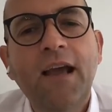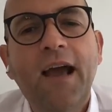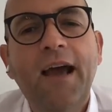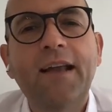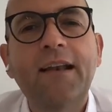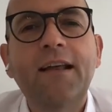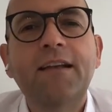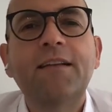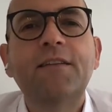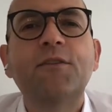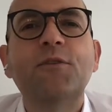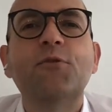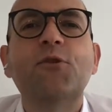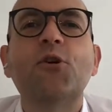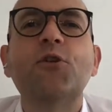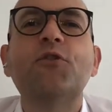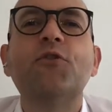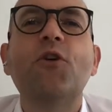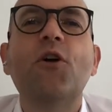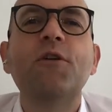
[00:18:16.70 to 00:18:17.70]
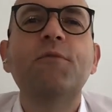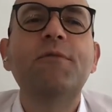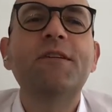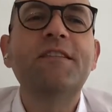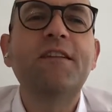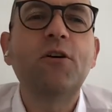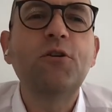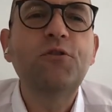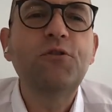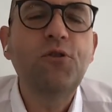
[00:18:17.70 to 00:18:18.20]
And that is, of course, not
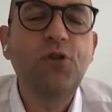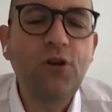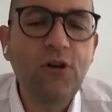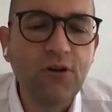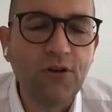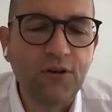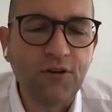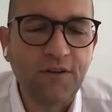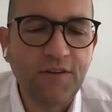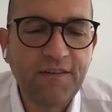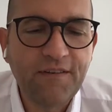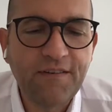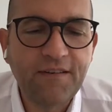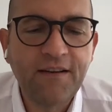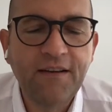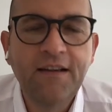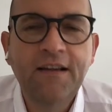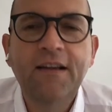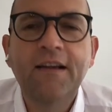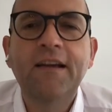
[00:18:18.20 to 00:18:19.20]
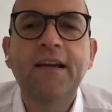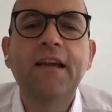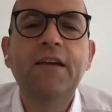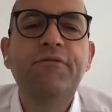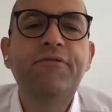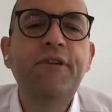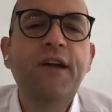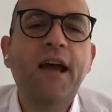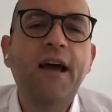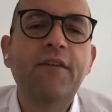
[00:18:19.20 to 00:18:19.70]
without cause.
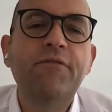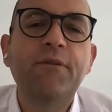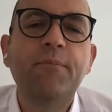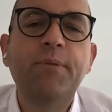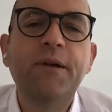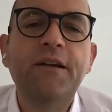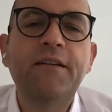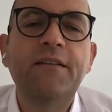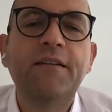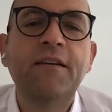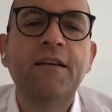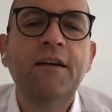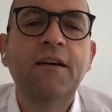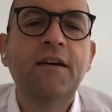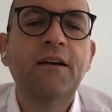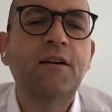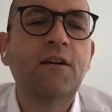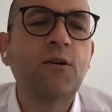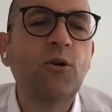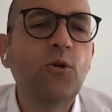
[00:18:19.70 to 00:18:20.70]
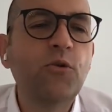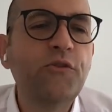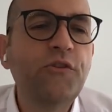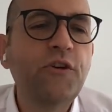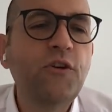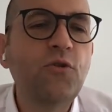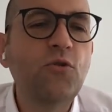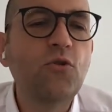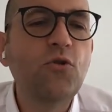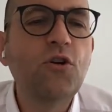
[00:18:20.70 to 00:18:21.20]
If we have a bit
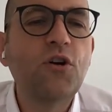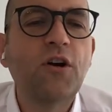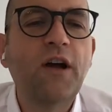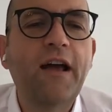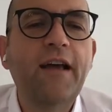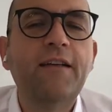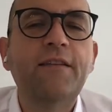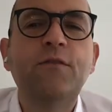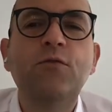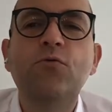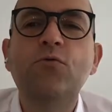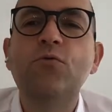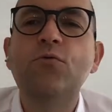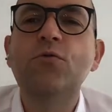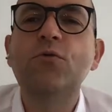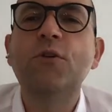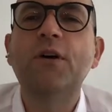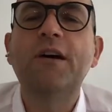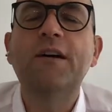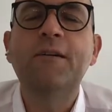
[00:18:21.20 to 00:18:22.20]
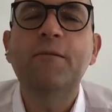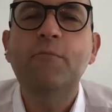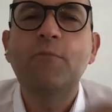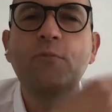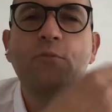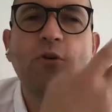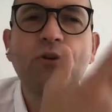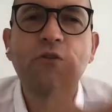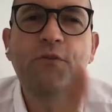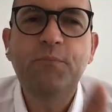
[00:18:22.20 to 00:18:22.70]
closer look as who
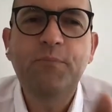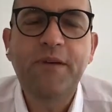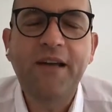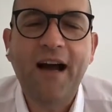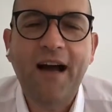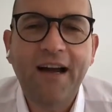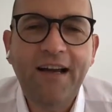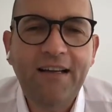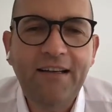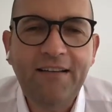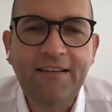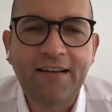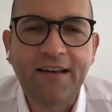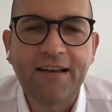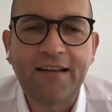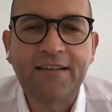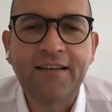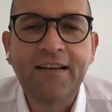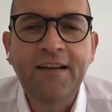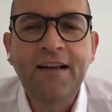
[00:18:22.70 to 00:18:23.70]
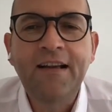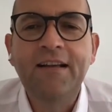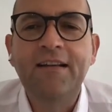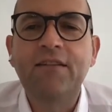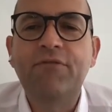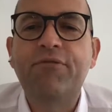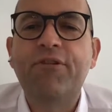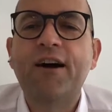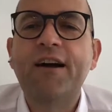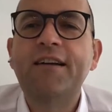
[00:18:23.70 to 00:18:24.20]
um, was behind that,
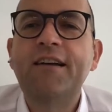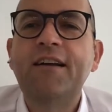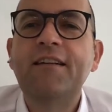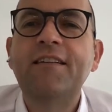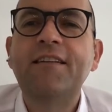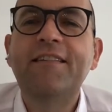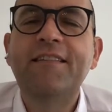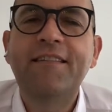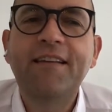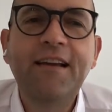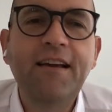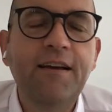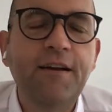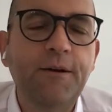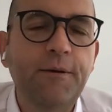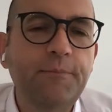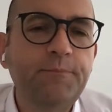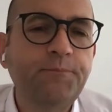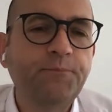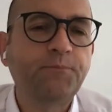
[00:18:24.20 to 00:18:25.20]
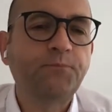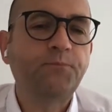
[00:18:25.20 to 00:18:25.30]
the financier.